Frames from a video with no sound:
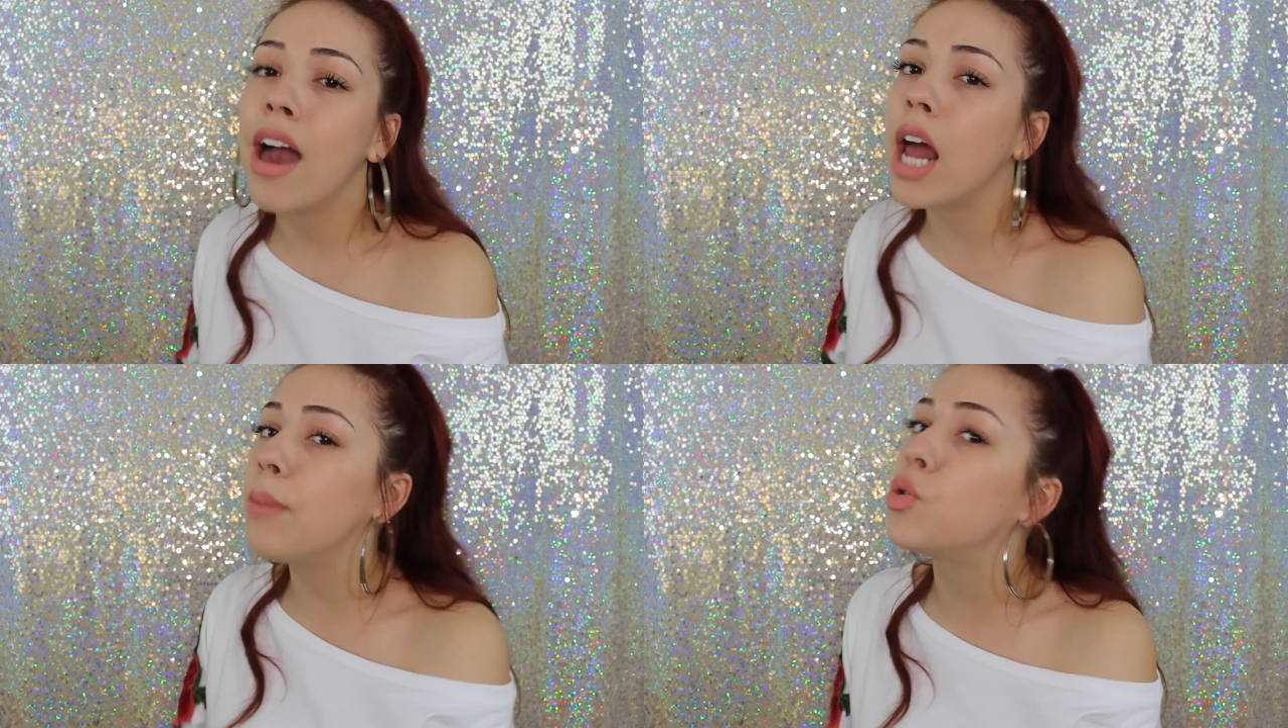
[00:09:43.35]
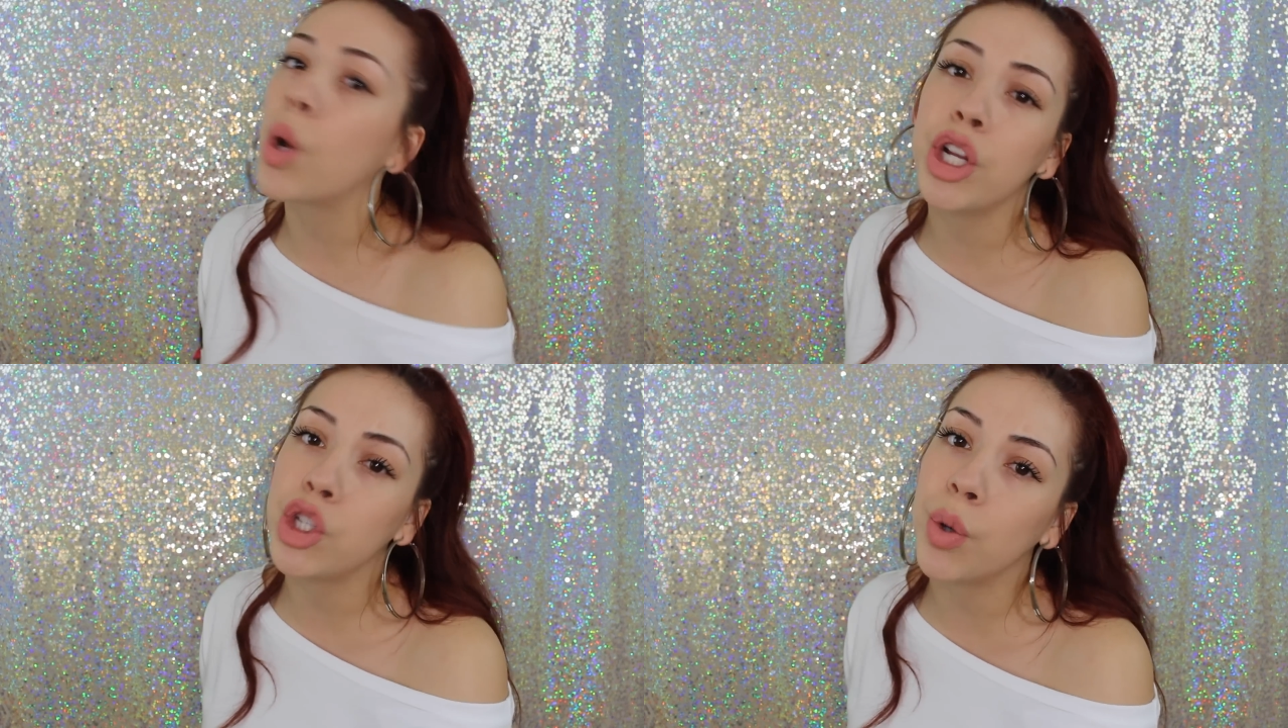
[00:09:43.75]
and I'm
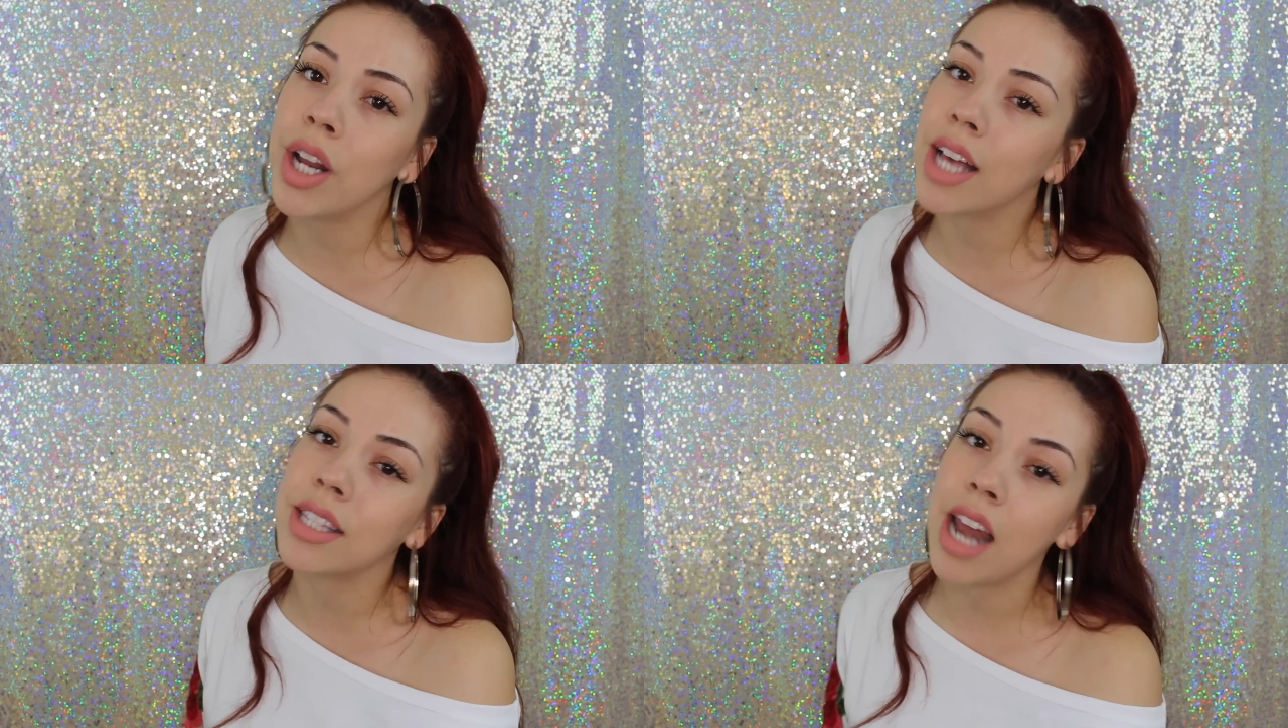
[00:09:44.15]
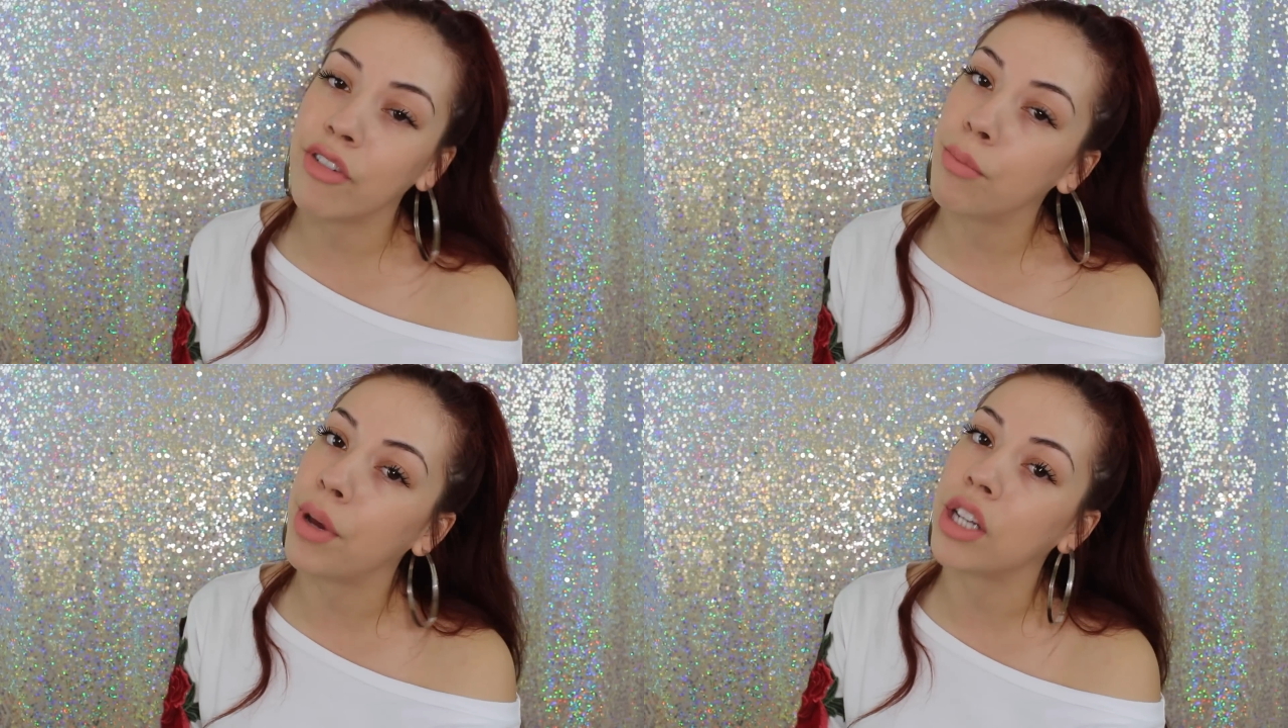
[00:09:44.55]
22 and it has
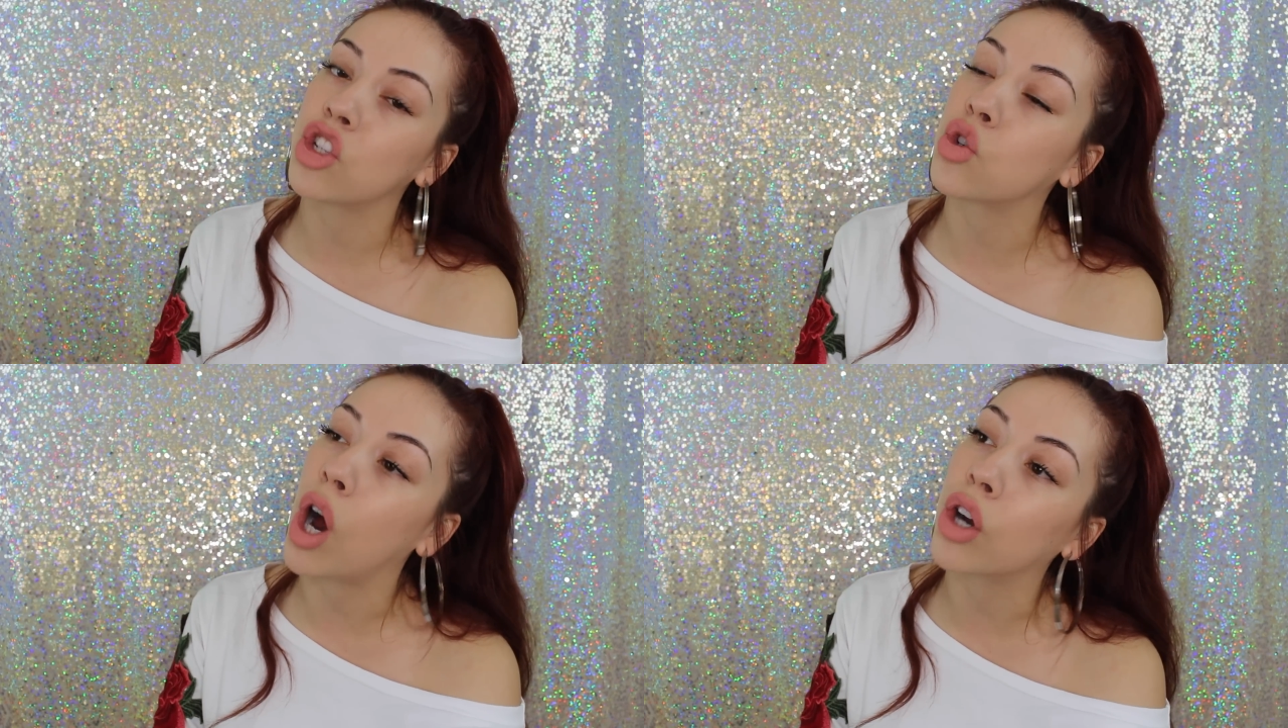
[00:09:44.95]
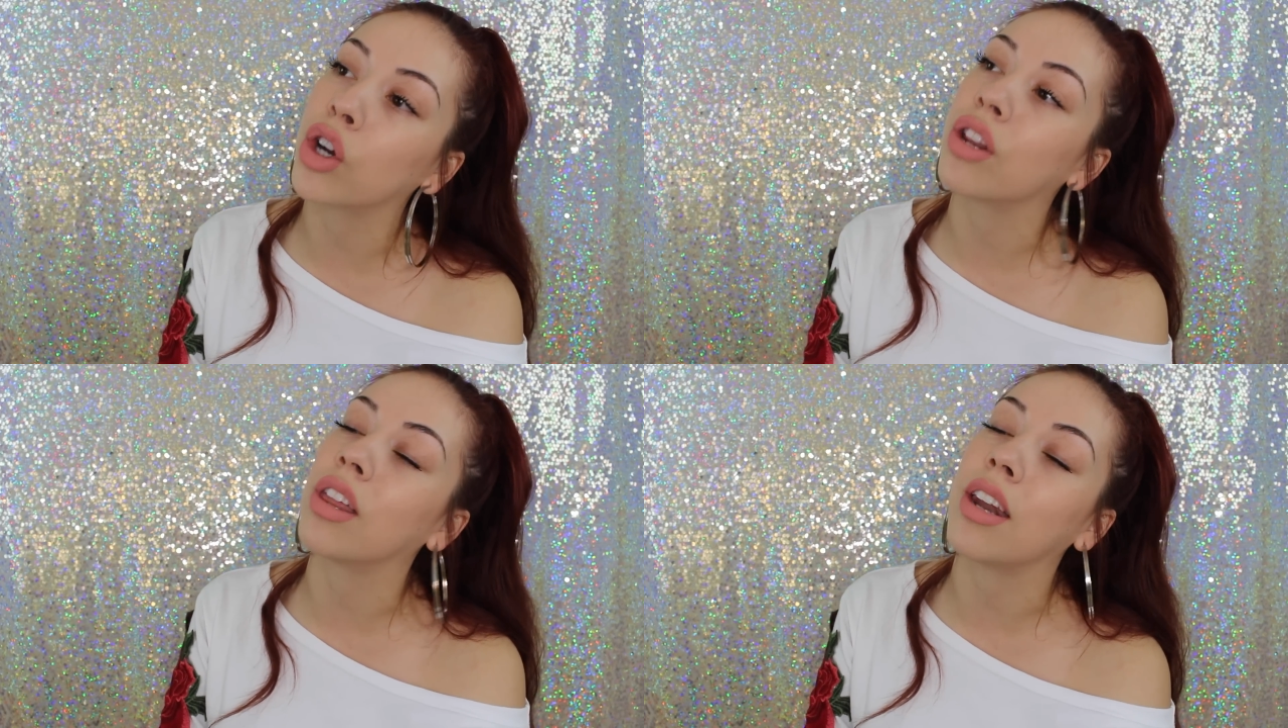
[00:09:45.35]
never been
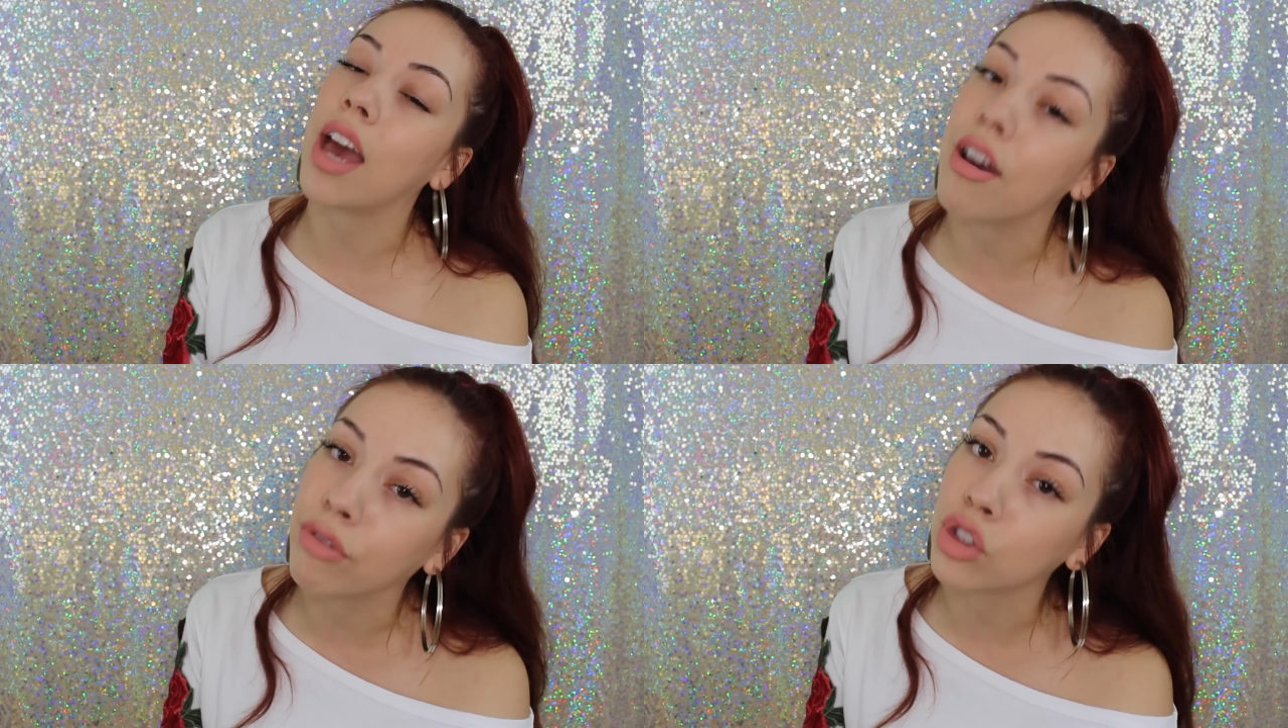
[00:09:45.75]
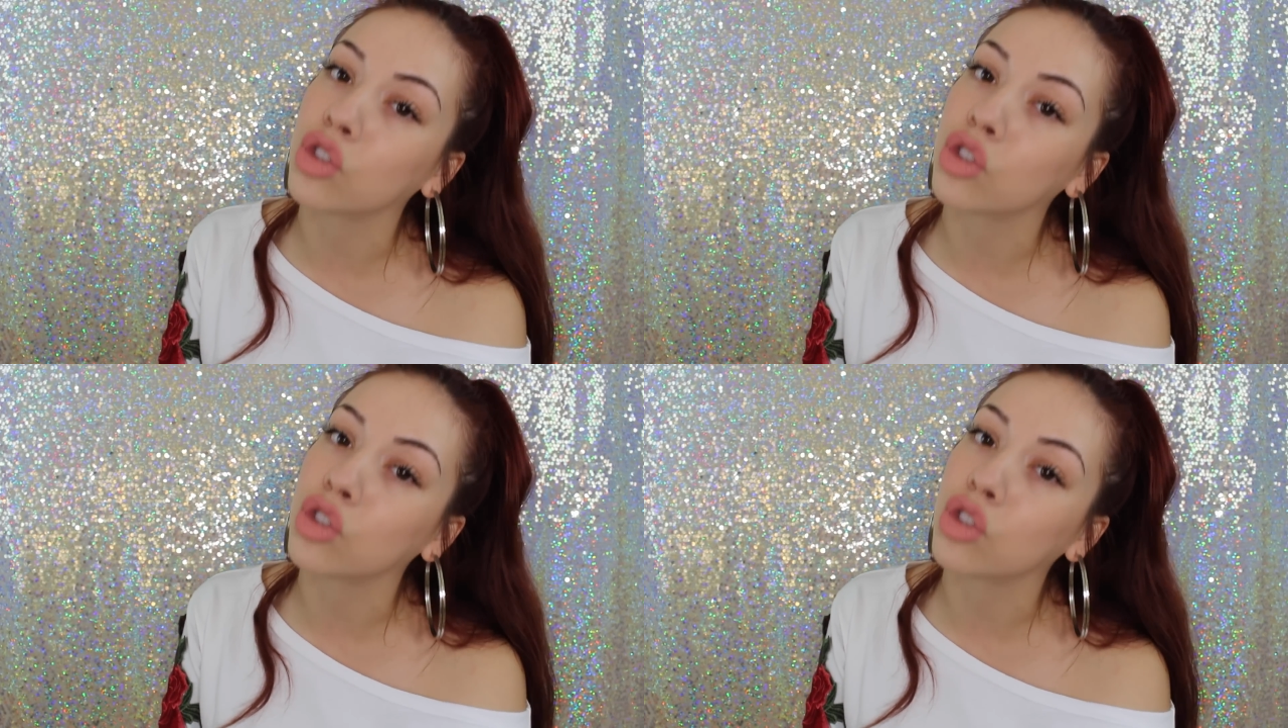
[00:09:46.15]
stronger than ever.